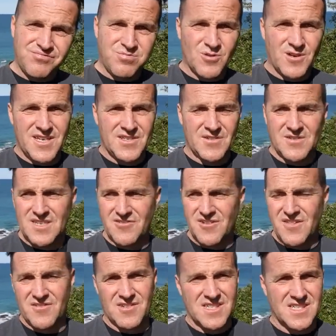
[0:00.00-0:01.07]
what are you doing? You're
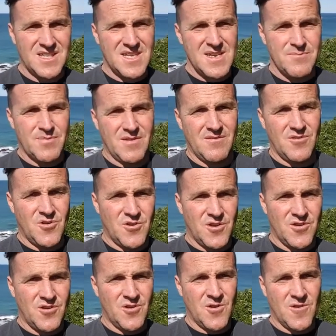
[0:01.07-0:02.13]
either asleep, or
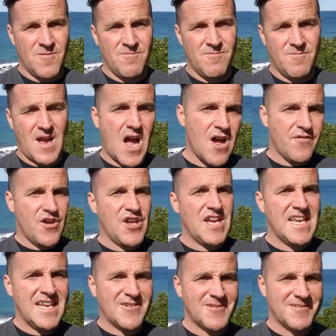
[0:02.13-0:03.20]
you're
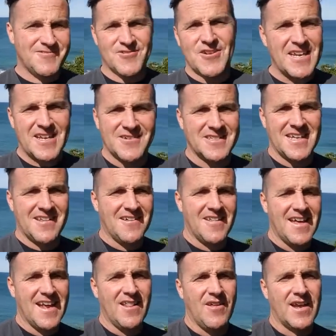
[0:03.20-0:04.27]
overeating, or you're drinking, or something like
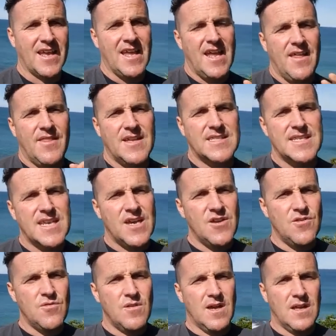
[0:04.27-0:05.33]
that. Like, there's
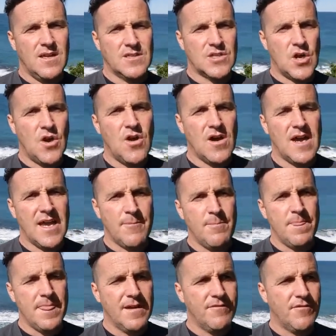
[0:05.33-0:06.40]
no
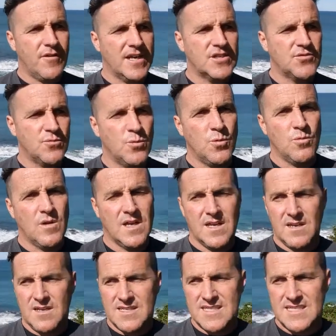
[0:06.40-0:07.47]
time for actual
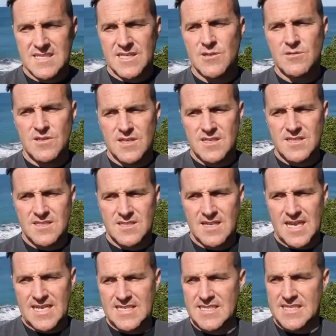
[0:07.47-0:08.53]
stillness
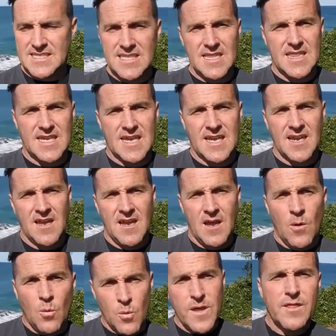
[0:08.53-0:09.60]
and to sit there
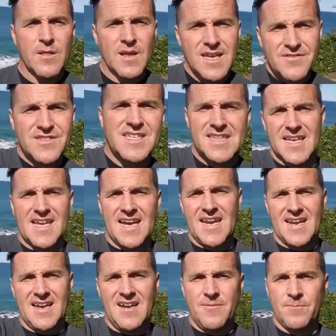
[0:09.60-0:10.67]
with leaves in the
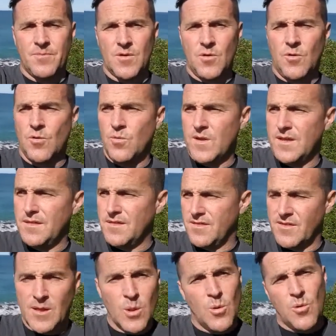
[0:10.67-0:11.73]
gutter or with
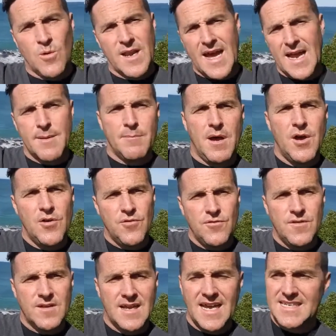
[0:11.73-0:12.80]
the lawn
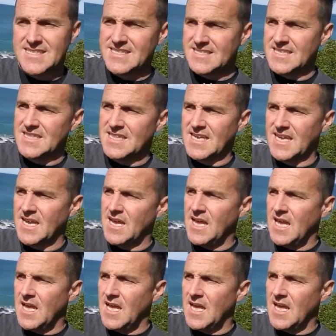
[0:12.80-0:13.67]
unmowed, and to sit there